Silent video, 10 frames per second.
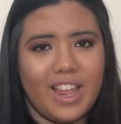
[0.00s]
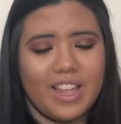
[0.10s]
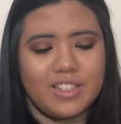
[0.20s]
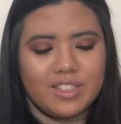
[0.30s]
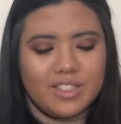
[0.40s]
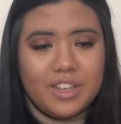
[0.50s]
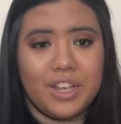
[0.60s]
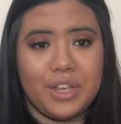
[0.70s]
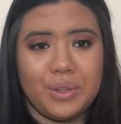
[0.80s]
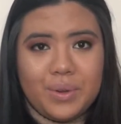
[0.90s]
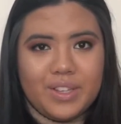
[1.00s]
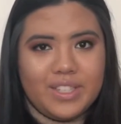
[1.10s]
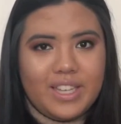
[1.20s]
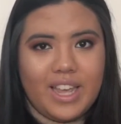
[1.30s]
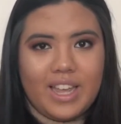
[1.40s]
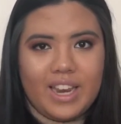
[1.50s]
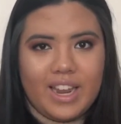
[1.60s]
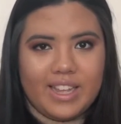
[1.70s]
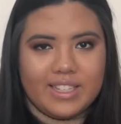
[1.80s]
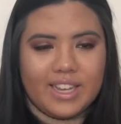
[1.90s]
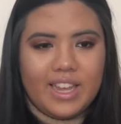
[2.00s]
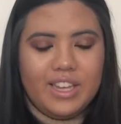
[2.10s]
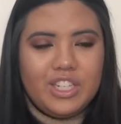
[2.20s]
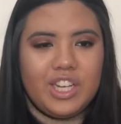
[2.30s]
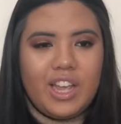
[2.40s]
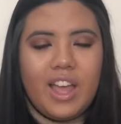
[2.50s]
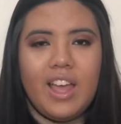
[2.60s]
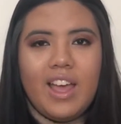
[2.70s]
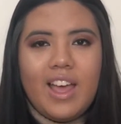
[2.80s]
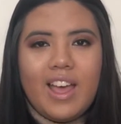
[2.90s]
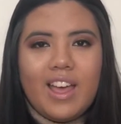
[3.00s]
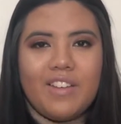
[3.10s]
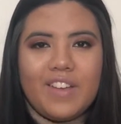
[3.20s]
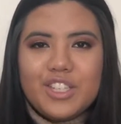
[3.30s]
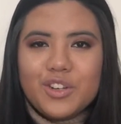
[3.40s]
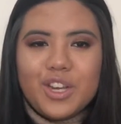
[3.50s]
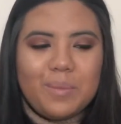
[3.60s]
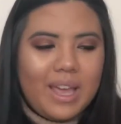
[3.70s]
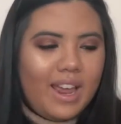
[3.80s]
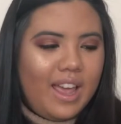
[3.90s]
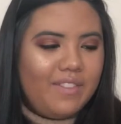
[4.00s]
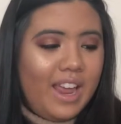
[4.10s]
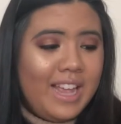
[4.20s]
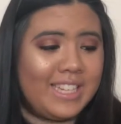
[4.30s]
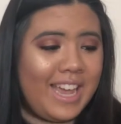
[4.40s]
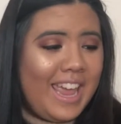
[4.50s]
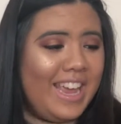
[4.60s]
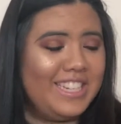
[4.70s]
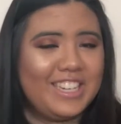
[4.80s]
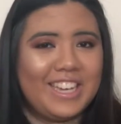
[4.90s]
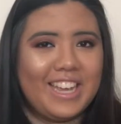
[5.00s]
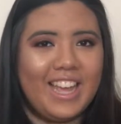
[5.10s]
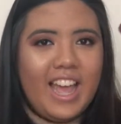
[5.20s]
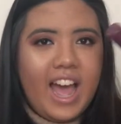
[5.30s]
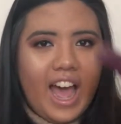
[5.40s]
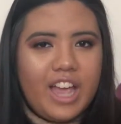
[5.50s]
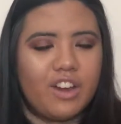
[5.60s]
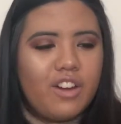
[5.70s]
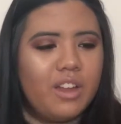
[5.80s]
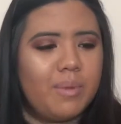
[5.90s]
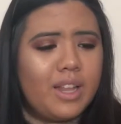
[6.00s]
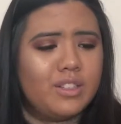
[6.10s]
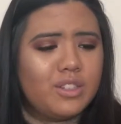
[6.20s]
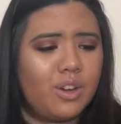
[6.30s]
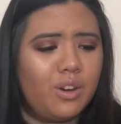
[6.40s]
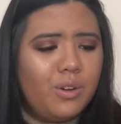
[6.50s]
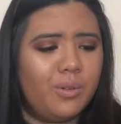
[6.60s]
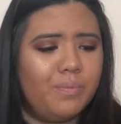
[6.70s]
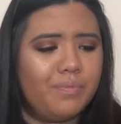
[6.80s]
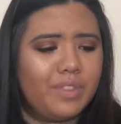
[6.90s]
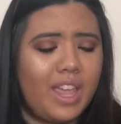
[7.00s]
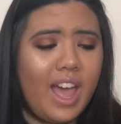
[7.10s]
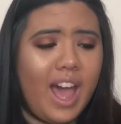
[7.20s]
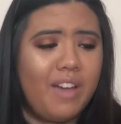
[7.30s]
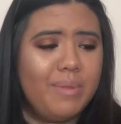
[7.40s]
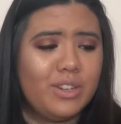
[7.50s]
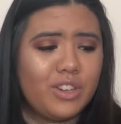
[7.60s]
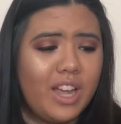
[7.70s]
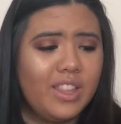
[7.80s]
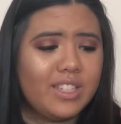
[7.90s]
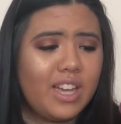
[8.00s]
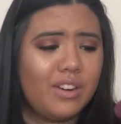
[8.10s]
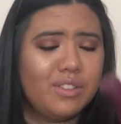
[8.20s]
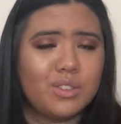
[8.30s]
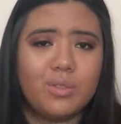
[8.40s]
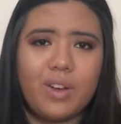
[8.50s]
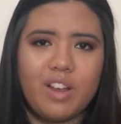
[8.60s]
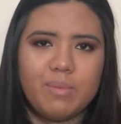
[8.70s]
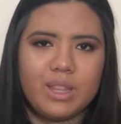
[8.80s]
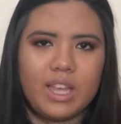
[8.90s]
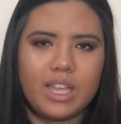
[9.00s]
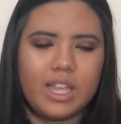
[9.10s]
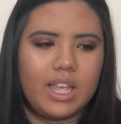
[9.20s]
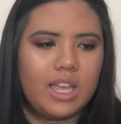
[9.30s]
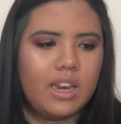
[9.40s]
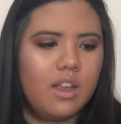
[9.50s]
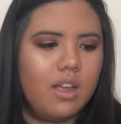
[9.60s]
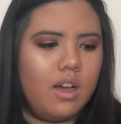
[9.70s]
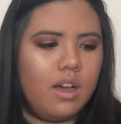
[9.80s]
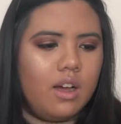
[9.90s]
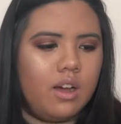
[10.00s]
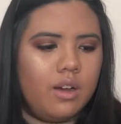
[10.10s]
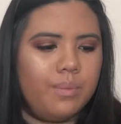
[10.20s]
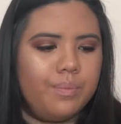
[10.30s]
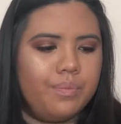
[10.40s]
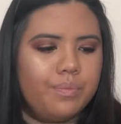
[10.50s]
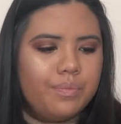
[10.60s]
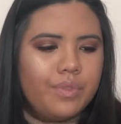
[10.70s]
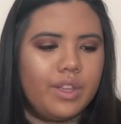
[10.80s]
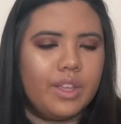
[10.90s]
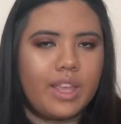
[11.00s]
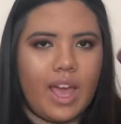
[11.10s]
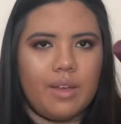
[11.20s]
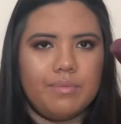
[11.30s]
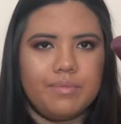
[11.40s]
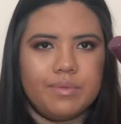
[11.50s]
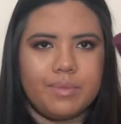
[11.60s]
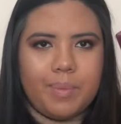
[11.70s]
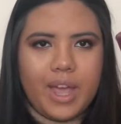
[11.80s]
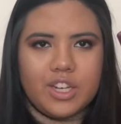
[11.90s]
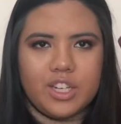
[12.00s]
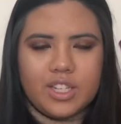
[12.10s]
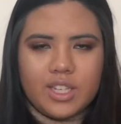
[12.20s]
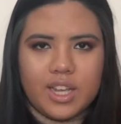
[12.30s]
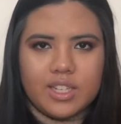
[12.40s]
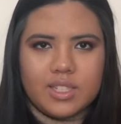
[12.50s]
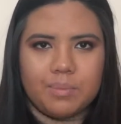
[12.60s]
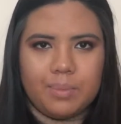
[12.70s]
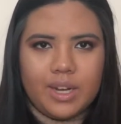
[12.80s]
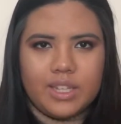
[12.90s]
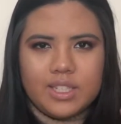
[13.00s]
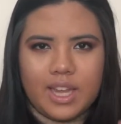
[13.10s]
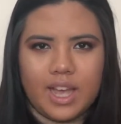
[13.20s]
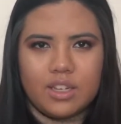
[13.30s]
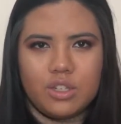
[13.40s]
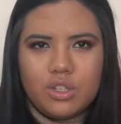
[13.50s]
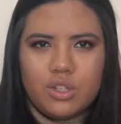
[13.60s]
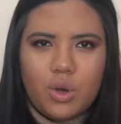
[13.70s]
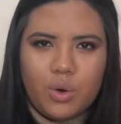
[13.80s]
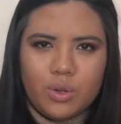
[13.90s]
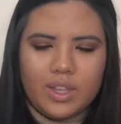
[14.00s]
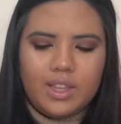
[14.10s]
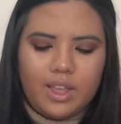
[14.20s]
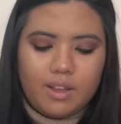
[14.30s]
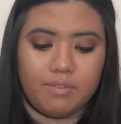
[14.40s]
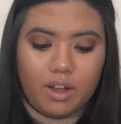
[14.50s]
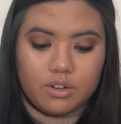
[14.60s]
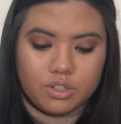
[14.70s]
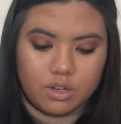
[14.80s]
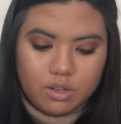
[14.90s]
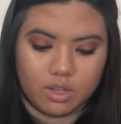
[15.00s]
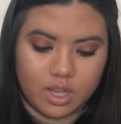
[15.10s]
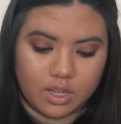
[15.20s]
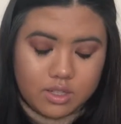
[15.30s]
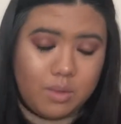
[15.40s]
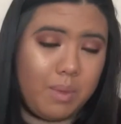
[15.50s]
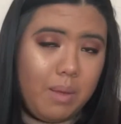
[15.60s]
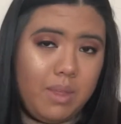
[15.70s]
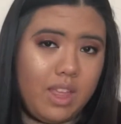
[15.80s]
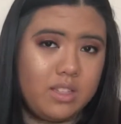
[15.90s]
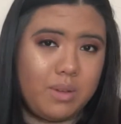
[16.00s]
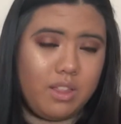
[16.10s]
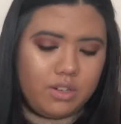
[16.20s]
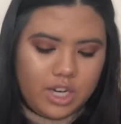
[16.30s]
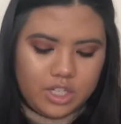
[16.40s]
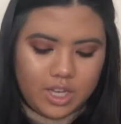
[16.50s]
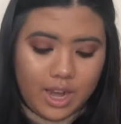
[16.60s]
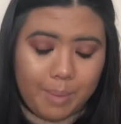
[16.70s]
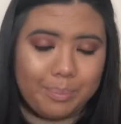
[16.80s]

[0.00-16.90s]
As you can see, I got an anti-aging face cream and I have an anti-aging eye cream. And so yeah, I've been trying this out, and so far I've been liking it. Yeah. The packaging is nice, but it's not totally like functional, so maybe that's why they're changing it.